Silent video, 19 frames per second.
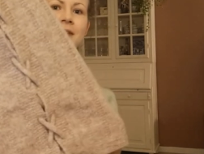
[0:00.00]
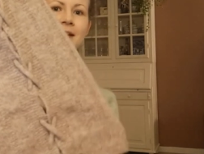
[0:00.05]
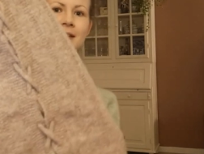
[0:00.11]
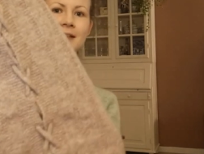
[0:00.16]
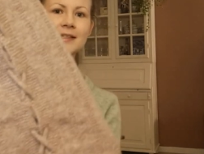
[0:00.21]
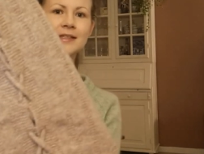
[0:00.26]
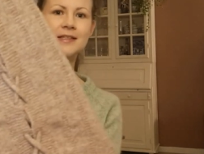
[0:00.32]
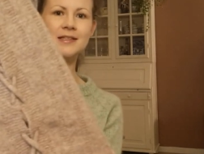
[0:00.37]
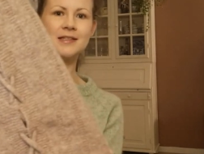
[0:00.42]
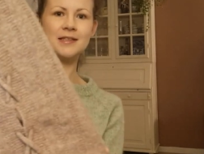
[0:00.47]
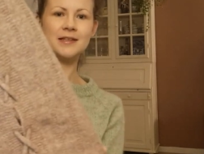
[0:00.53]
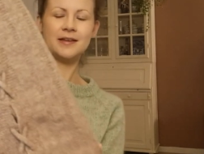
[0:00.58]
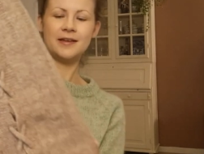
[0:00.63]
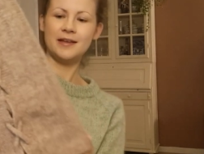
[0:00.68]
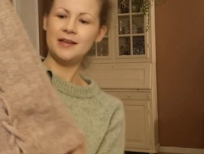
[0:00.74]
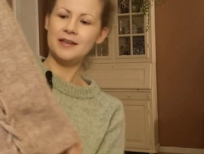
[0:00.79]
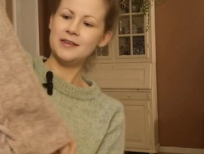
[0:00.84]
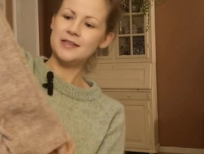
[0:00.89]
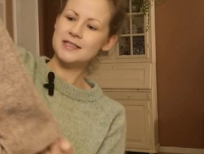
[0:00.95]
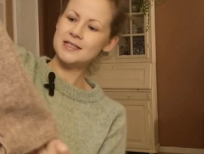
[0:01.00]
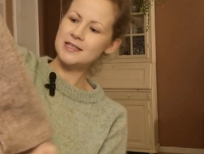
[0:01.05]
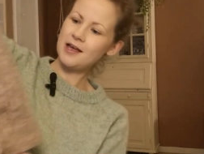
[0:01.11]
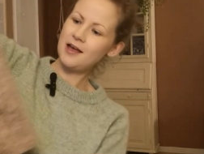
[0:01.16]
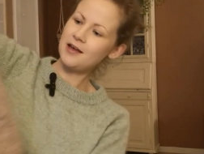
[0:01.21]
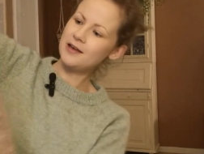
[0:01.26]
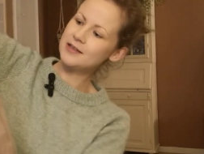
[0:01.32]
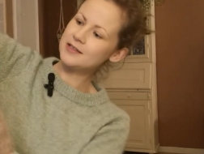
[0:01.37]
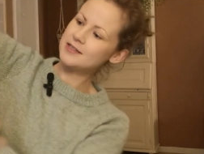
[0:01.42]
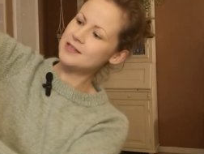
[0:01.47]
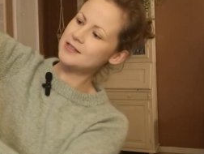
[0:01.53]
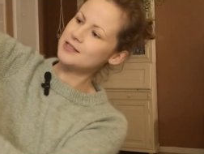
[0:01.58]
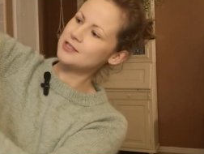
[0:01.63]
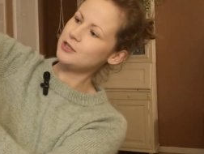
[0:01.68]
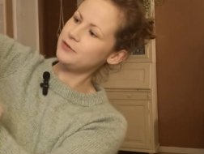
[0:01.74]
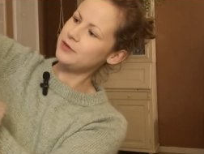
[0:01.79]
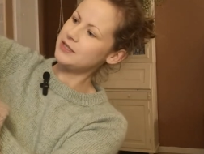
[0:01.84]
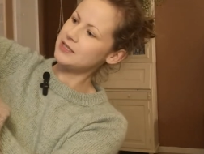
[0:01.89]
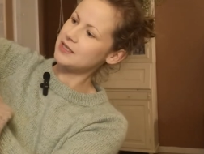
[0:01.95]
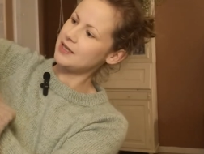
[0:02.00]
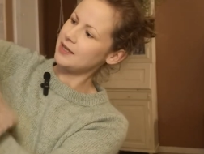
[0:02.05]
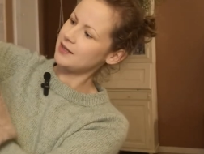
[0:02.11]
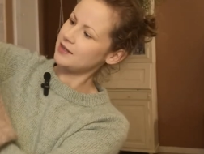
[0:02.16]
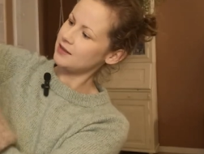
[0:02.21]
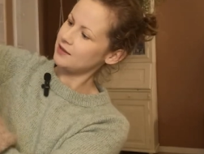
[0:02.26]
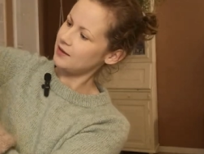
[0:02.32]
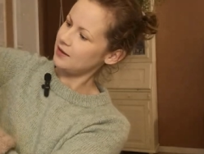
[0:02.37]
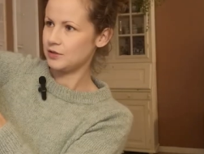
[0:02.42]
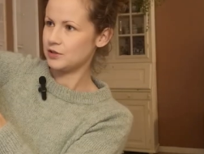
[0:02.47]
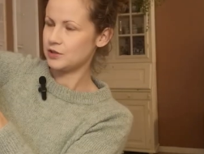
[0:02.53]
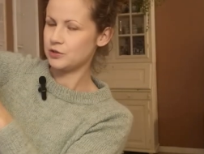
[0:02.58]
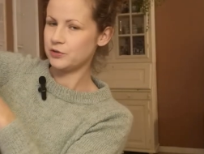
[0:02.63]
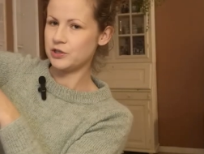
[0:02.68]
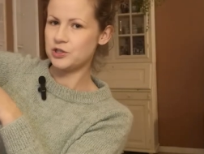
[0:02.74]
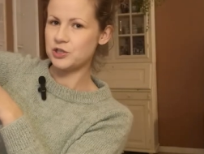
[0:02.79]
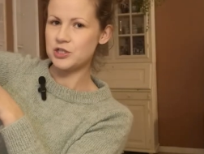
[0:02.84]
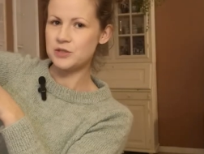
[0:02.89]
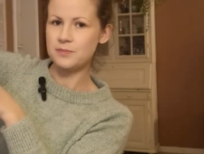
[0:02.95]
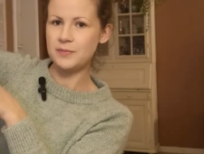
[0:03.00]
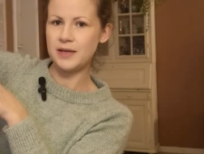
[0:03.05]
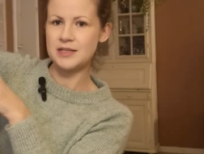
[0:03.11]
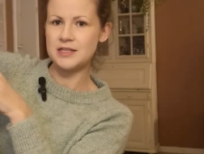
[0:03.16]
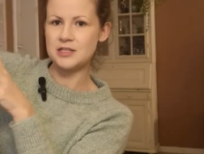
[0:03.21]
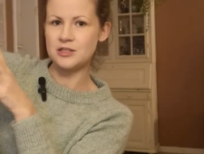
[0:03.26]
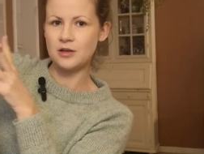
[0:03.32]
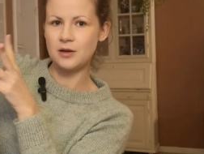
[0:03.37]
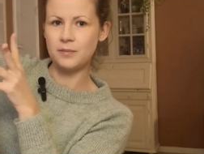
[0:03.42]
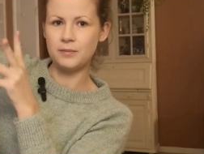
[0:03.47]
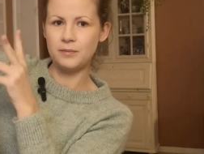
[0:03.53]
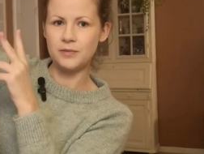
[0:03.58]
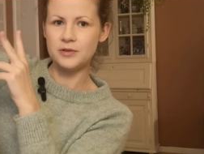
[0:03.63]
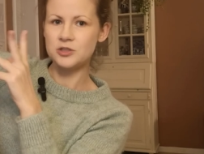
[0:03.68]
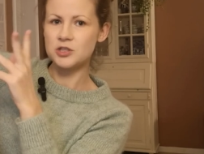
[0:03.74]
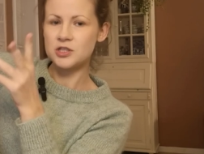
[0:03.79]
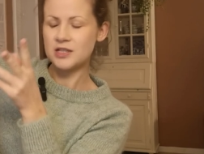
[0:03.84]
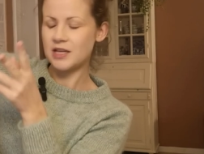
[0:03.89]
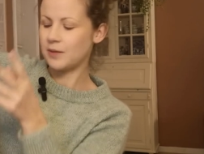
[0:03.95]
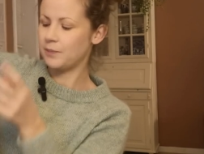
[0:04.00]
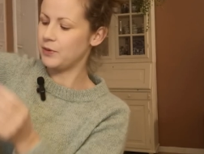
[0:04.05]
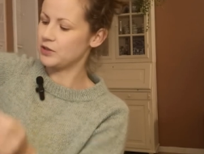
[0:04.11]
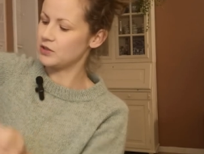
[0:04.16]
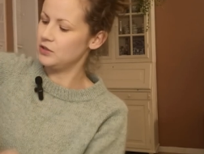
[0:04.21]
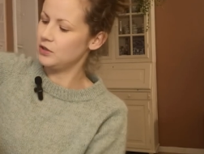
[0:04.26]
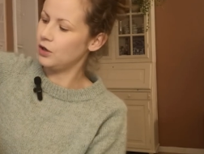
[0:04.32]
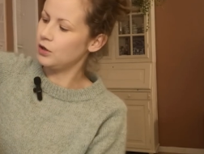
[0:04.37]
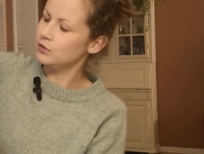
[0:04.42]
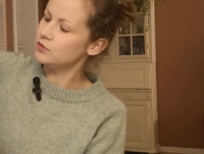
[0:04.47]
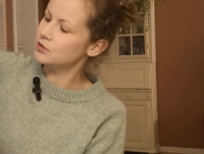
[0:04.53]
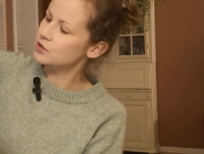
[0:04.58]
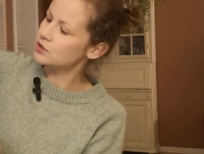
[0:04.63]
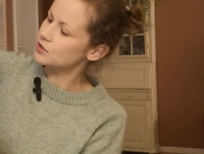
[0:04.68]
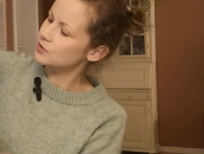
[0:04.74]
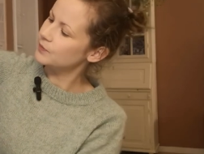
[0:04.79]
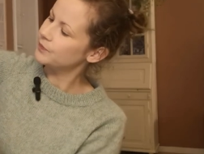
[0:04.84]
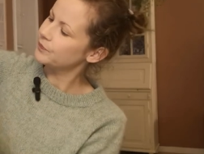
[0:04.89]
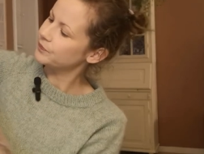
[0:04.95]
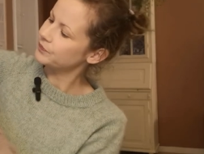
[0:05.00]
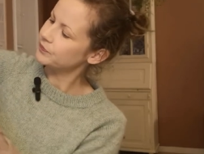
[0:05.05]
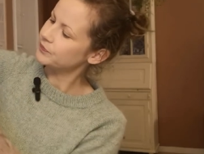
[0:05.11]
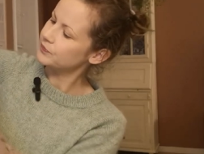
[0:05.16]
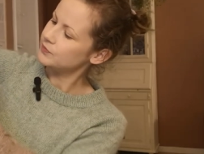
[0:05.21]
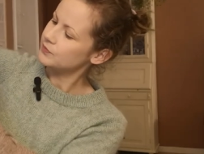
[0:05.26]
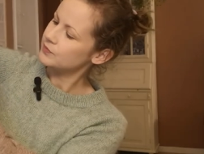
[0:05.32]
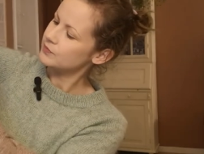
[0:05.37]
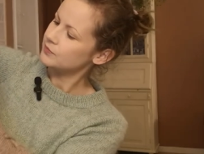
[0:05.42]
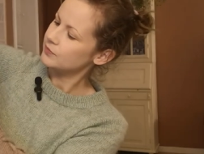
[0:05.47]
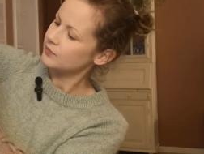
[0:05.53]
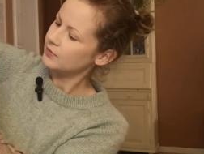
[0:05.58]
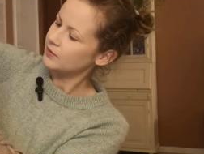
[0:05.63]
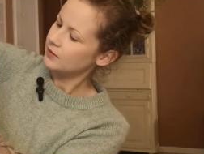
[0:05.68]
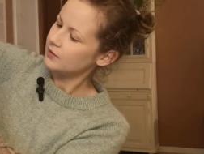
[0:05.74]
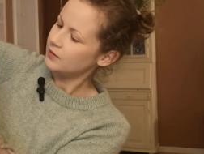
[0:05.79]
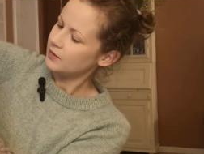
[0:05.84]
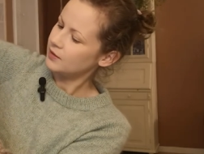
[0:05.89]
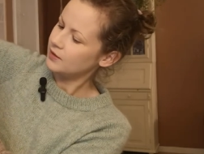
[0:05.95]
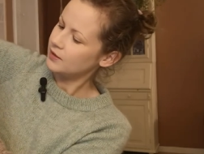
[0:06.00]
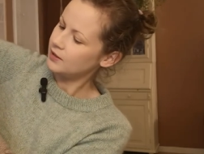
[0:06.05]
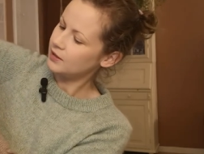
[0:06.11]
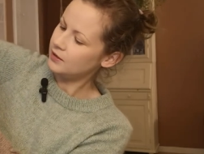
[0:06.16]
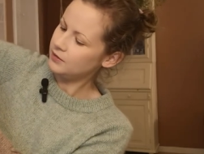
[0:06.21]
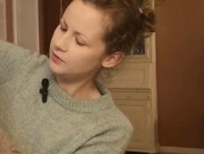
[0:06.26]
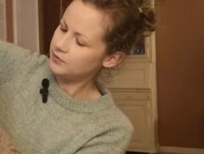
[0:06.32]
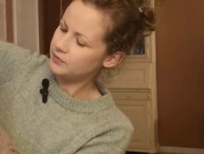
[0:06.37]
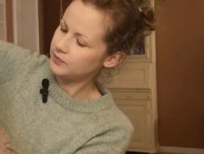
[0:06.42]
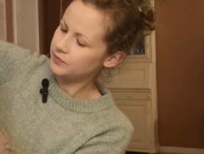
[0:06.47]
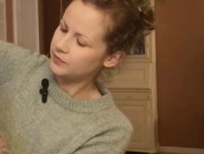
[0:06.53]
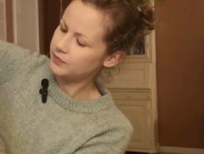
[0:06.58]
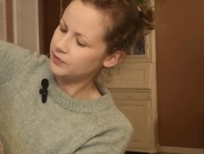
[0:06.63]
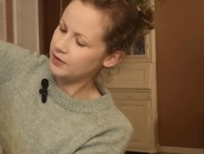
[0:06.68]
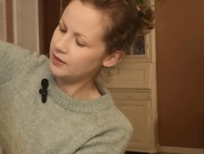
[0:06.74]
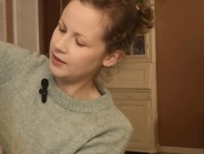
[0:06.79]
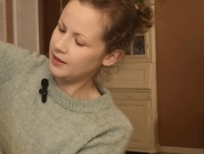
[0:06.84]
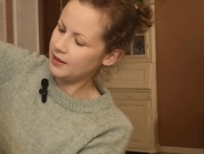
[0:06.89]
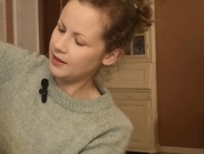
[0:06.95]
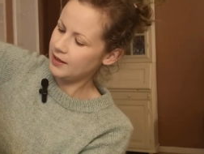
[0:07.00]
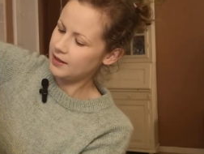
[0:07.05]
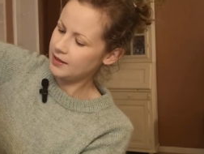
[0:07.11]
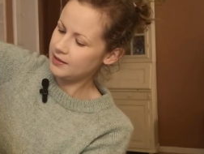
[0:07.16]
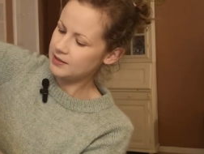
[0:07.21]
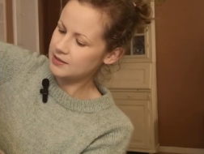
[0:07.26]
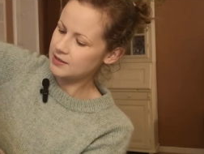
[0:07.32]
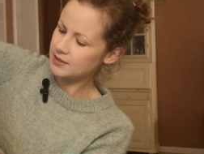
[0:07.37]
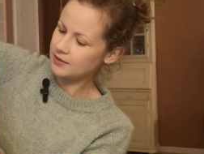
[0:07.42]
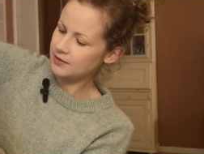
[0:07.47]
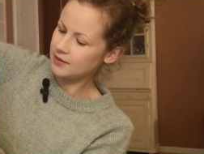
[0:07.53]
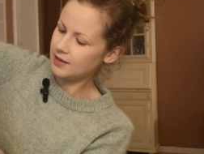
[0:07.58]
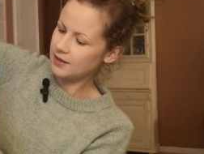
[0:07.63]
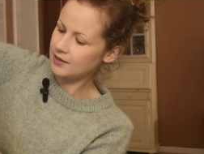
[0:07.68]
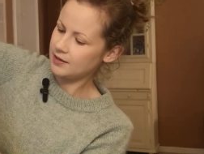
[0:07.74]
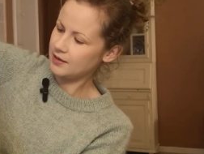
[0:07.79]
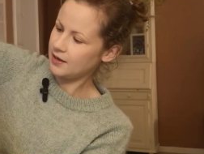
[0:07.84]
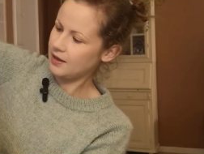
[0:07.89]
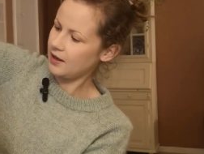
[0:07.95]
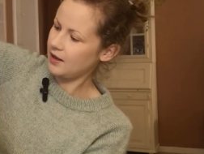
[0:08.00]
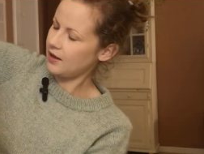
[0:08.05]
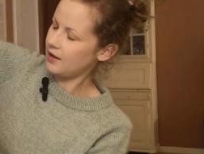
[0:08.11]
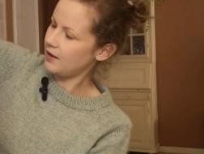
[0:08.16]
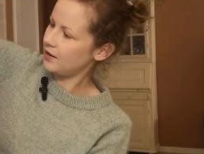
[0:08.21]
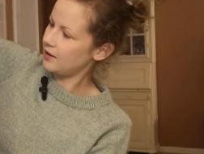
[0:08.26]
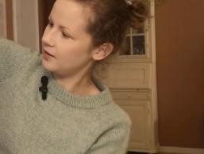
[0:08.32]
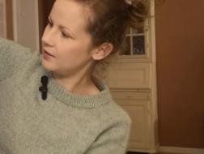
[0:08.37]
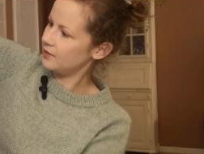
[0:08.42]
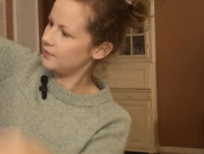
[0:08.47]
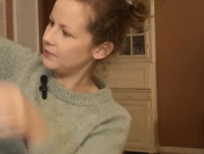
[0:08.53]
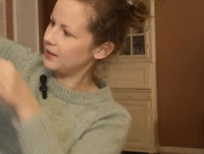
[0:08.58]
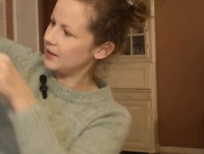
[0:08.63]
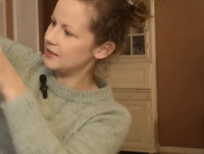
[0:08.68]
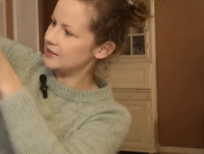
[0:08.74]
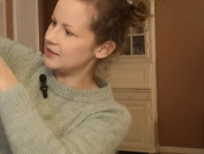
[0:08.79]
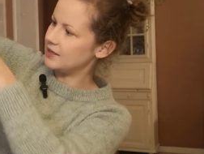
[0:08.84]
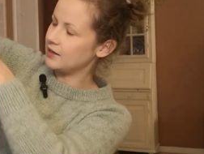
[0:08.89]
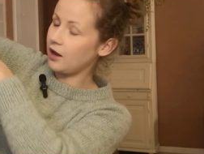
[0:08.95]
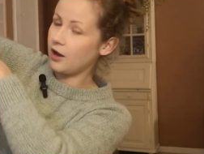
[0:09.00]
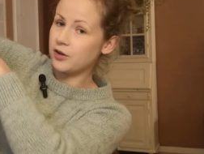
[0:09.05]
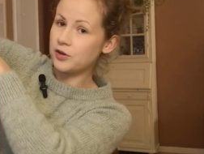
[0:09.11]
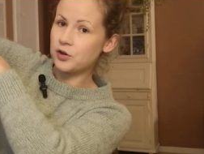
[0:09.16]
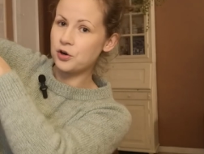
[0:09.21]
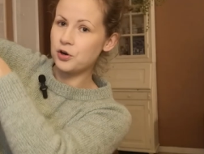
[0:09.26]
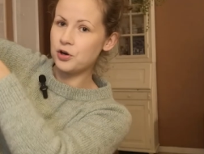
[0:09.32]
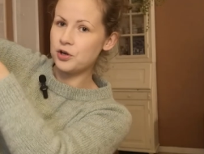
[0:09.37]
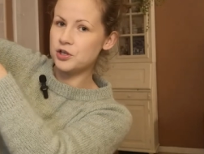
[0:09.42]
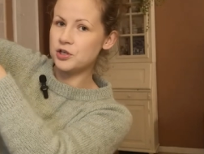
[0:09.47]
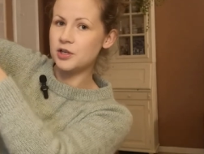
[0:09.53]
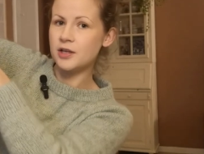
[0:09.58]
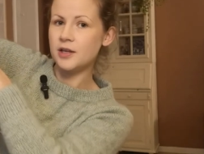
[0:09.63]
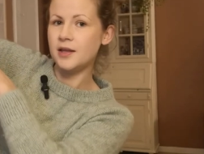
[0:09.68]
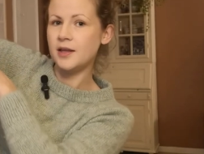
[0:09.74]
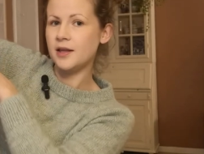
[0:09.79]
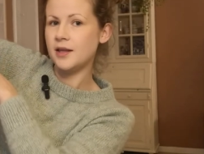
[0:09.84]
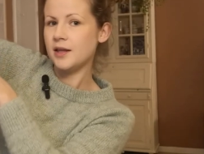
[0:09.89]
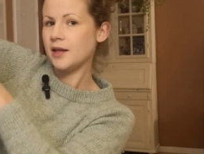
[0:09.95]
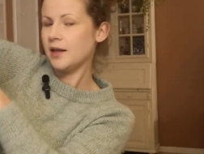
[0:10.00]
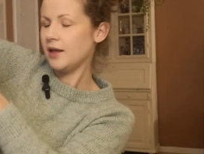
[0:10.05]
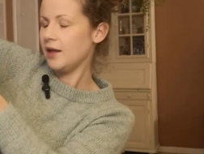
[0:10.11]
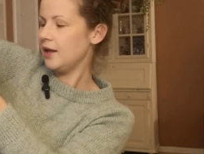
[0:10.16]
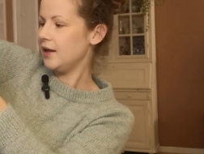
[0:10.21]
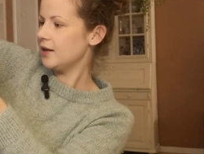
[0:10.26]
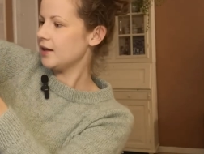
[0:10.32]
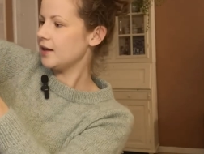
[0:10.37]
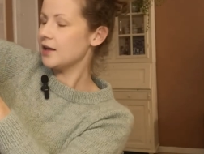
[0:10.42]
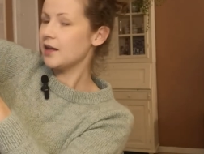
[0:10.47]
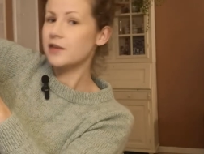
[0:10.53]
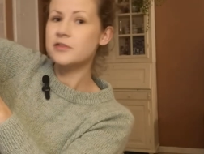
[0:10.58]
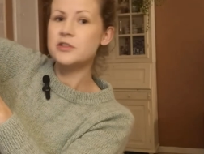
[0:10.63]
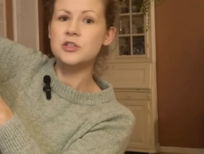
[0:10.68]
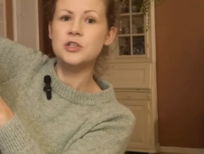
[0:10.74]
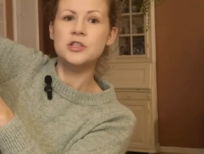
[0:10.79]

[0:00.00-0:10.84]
this in the sides. So it's like, so I just made some, just like buttonholes here, and then I made an I-cord, and I have